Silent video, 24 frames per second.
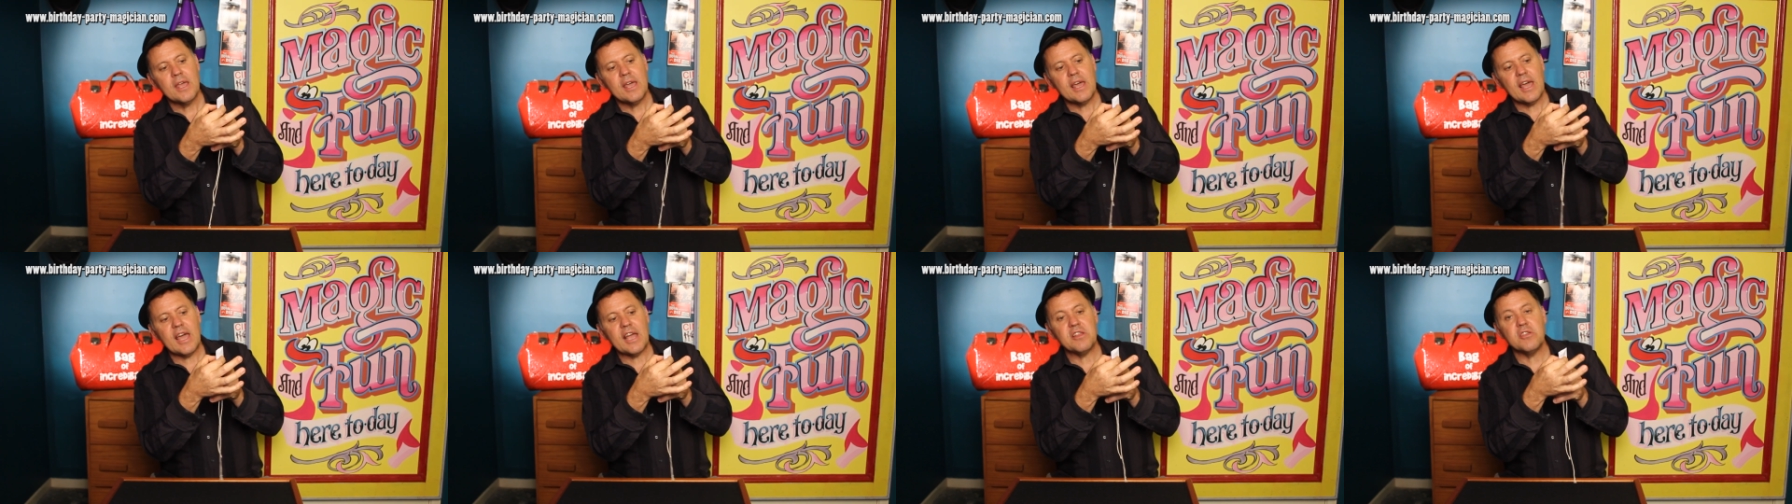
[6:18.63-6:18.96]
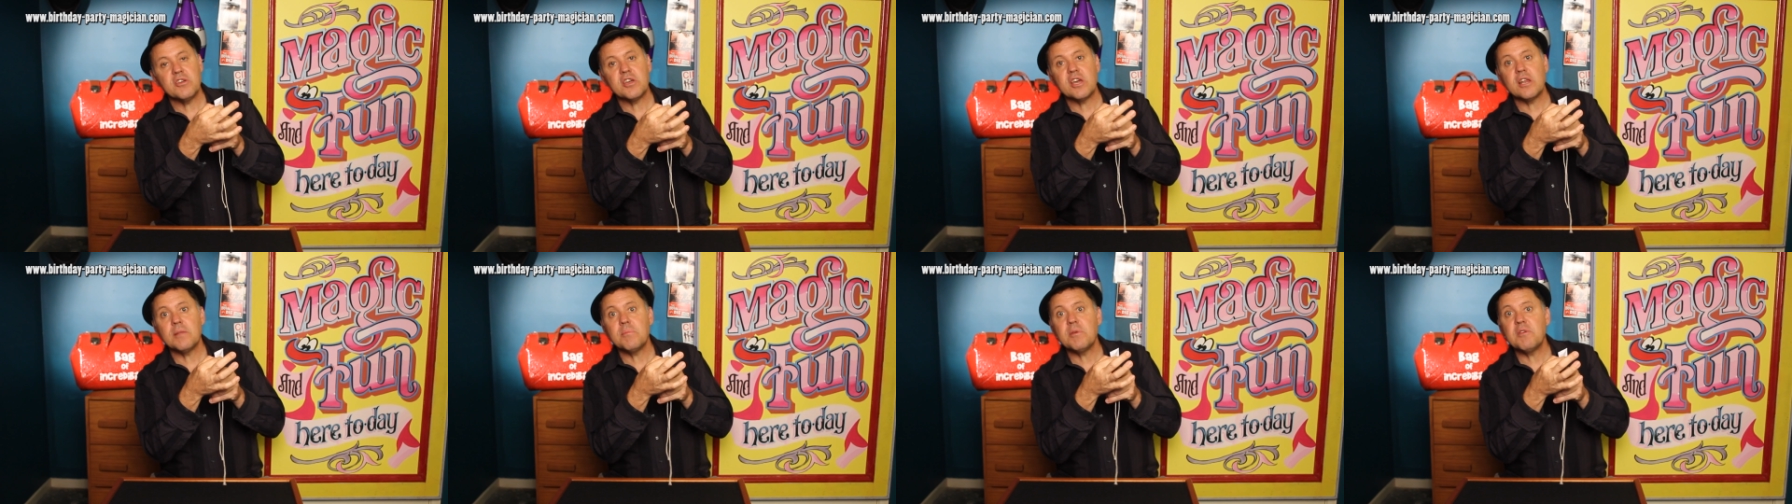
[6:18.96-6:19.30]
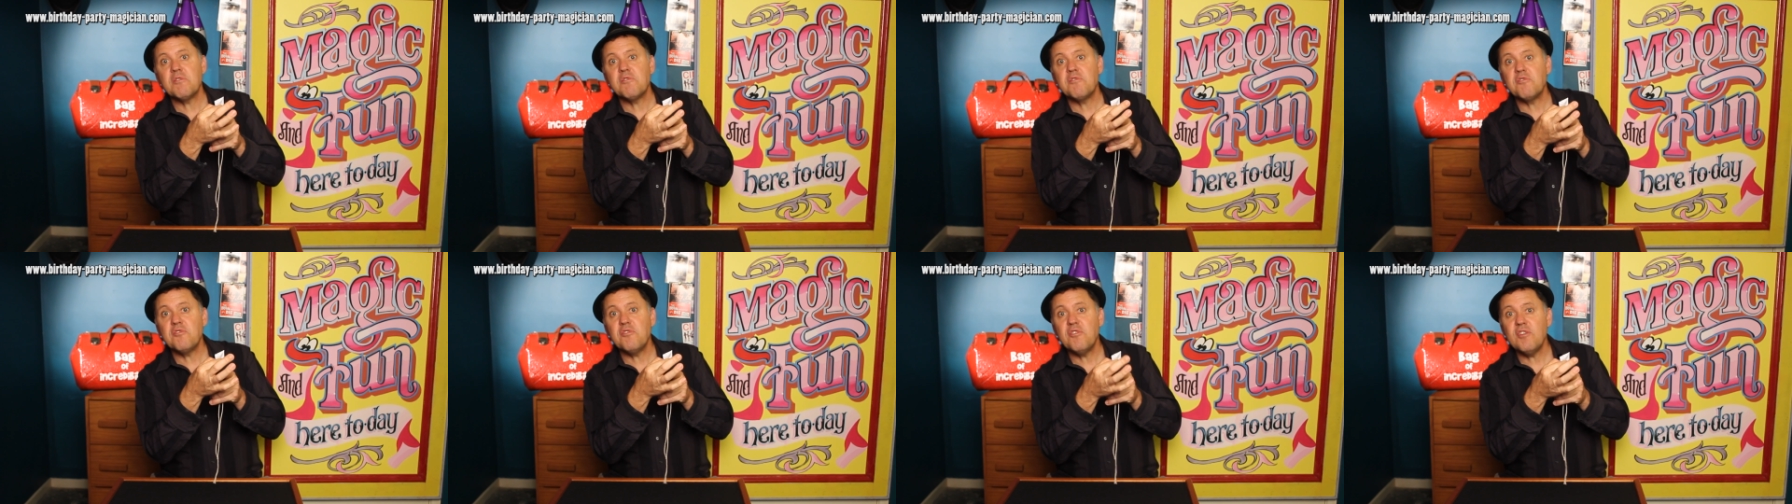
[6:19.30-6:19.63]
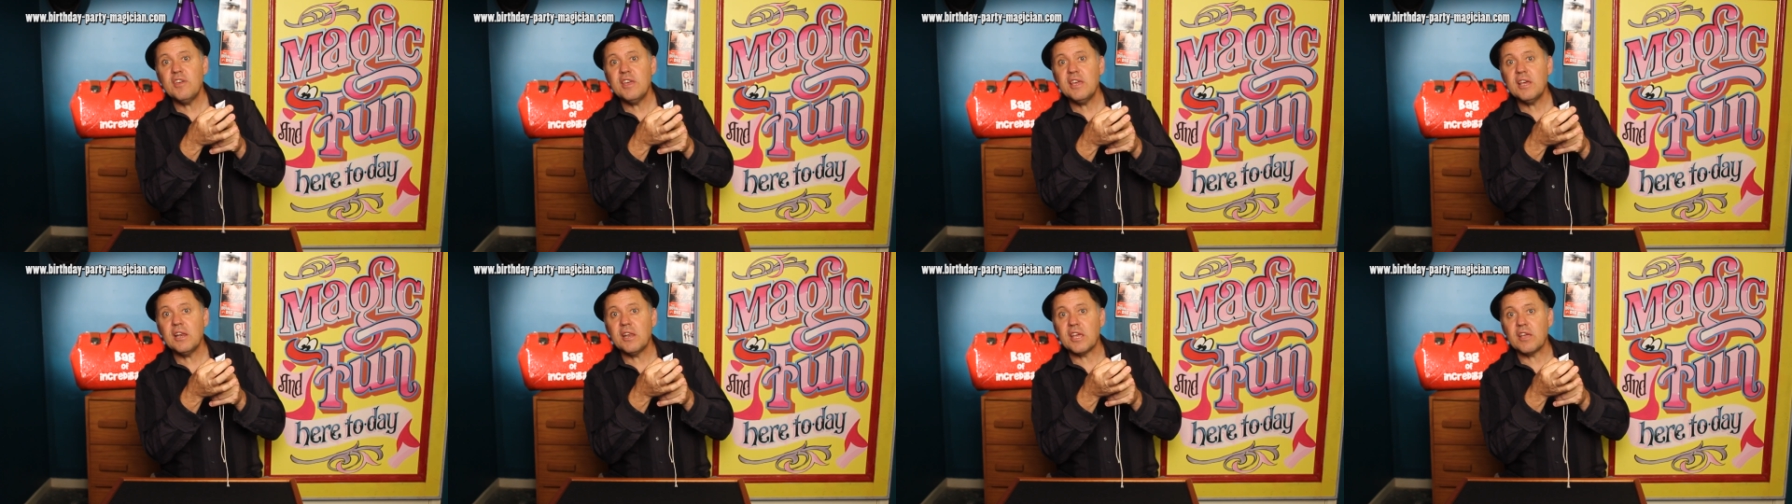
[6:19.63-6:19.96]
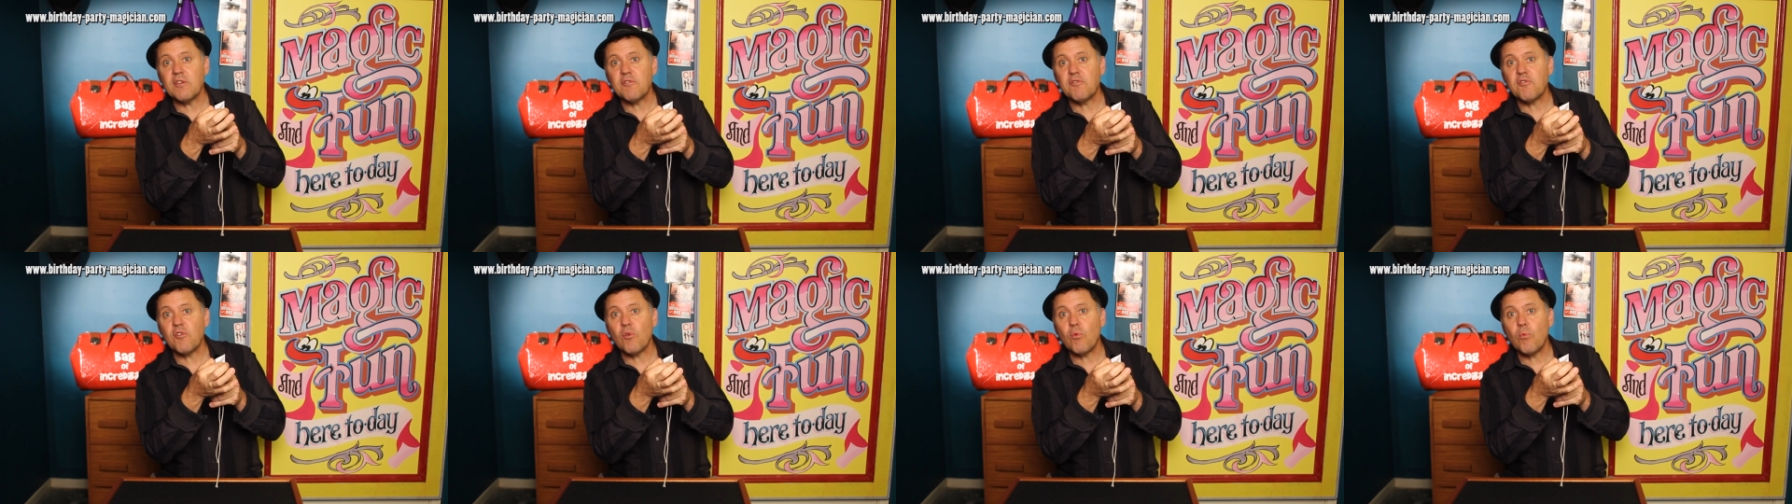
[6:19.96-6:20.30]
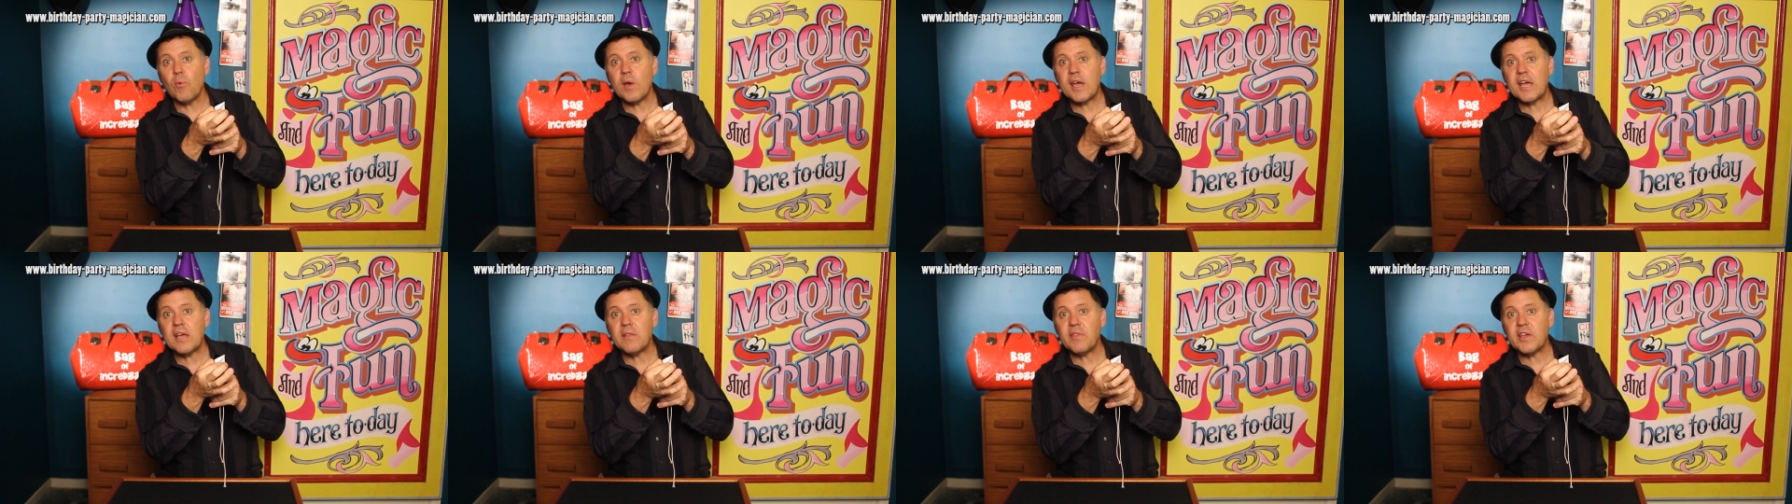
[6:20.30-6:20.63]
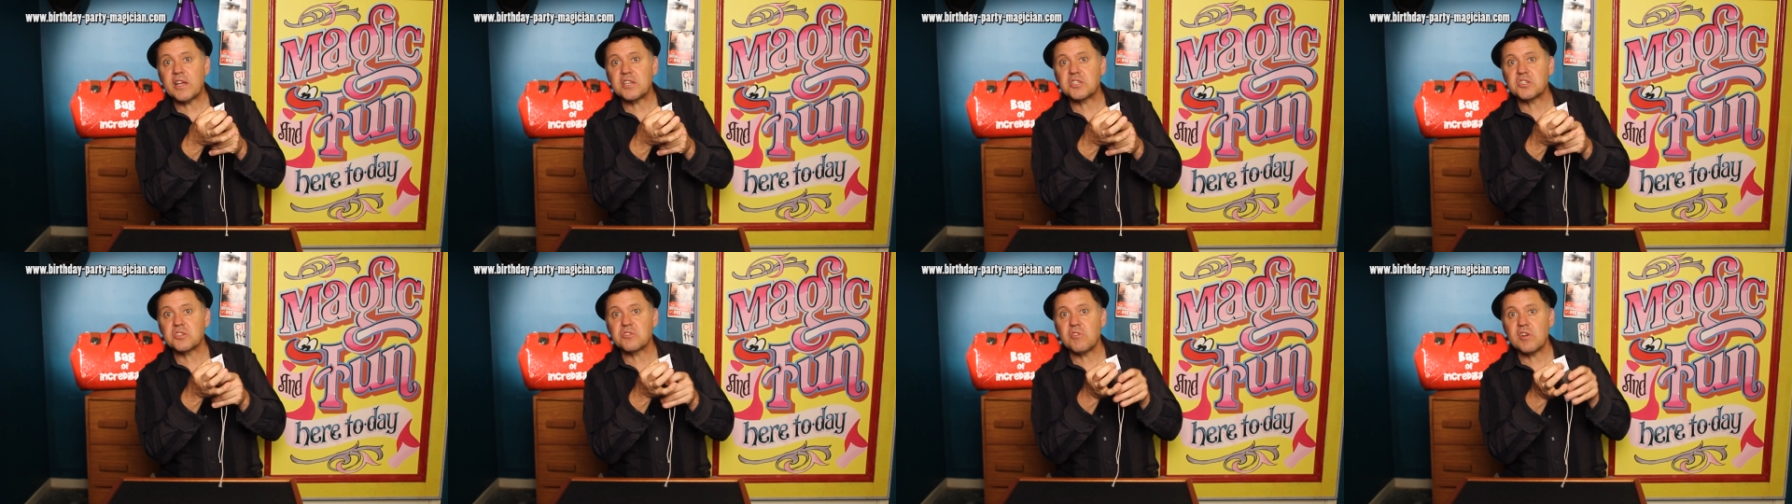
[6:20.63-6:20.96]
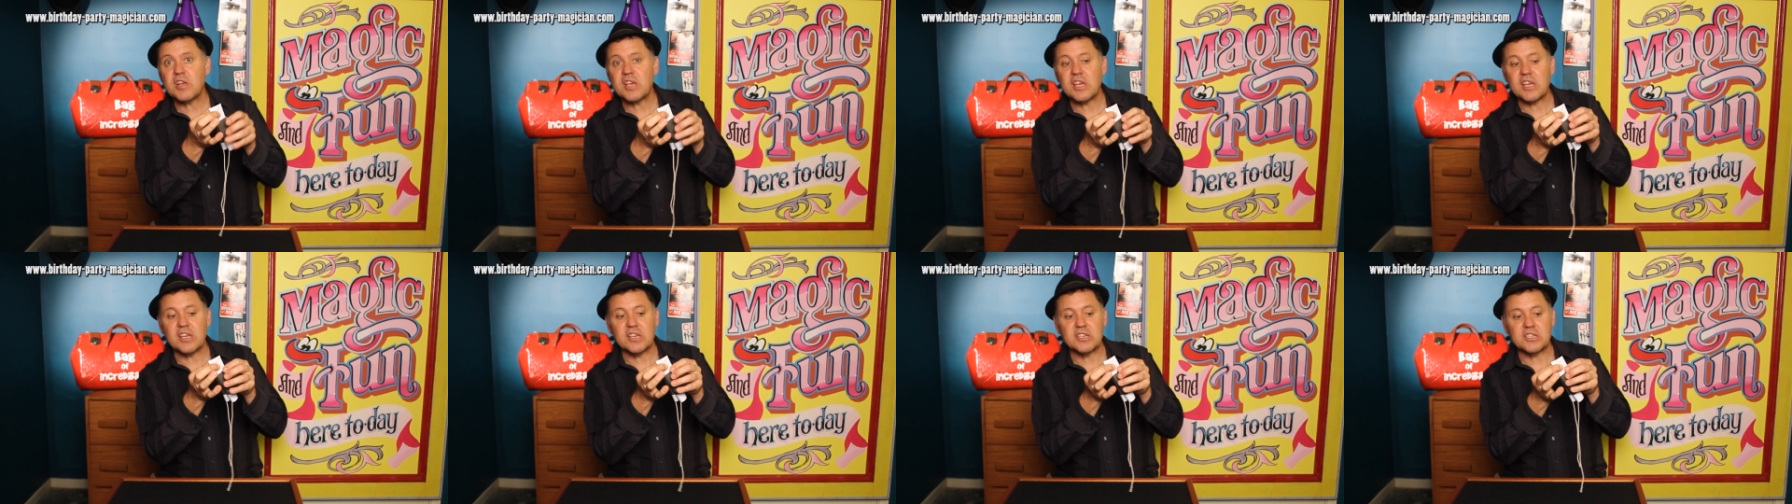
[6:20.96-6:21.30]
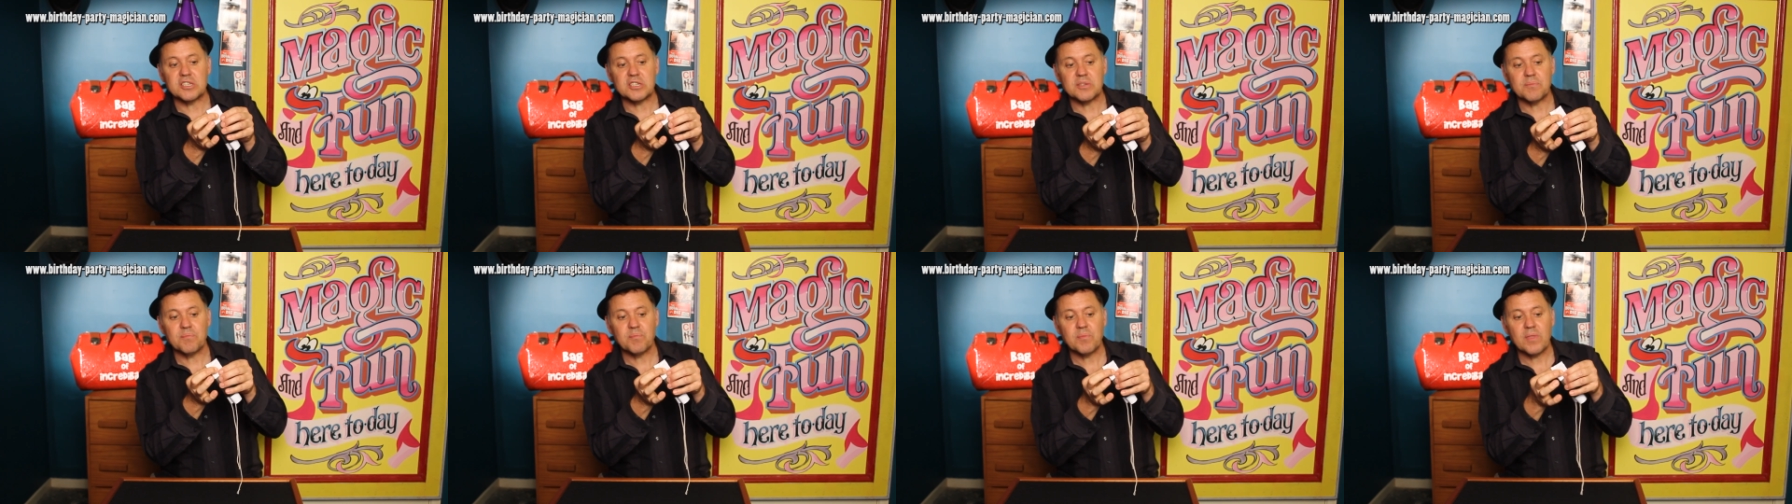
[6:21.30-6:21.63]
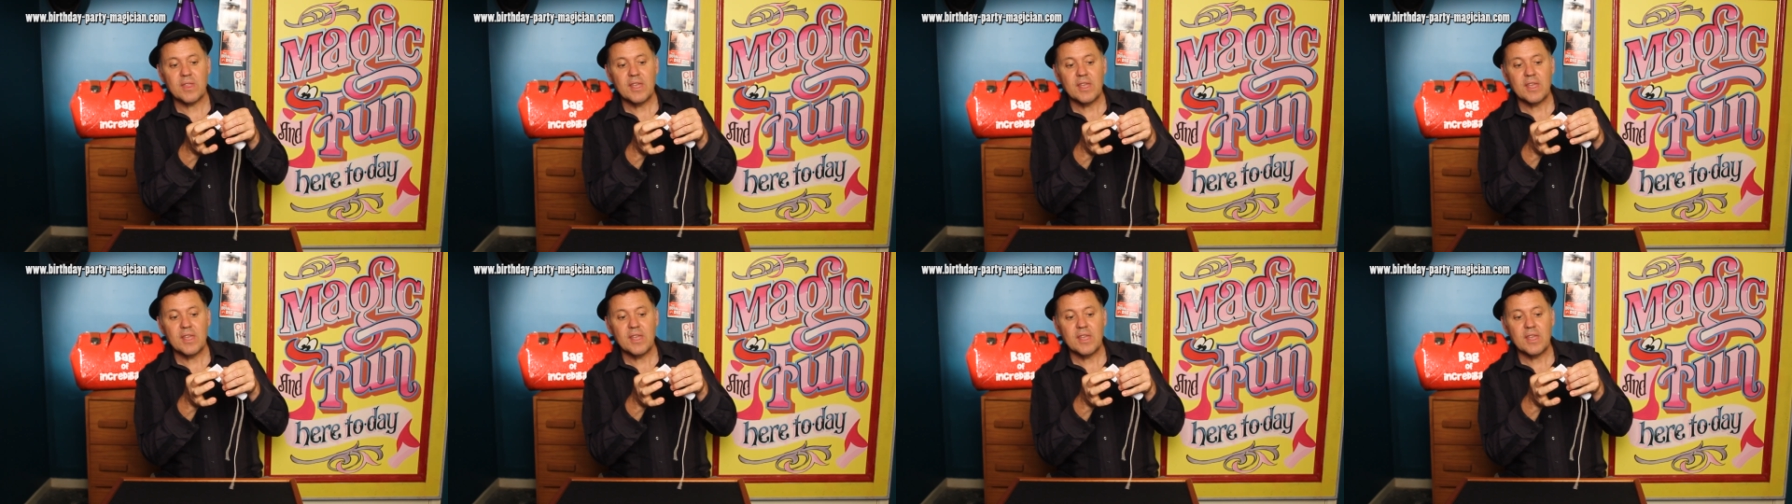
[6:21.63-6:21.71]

and you're going to be feeling for where that string is.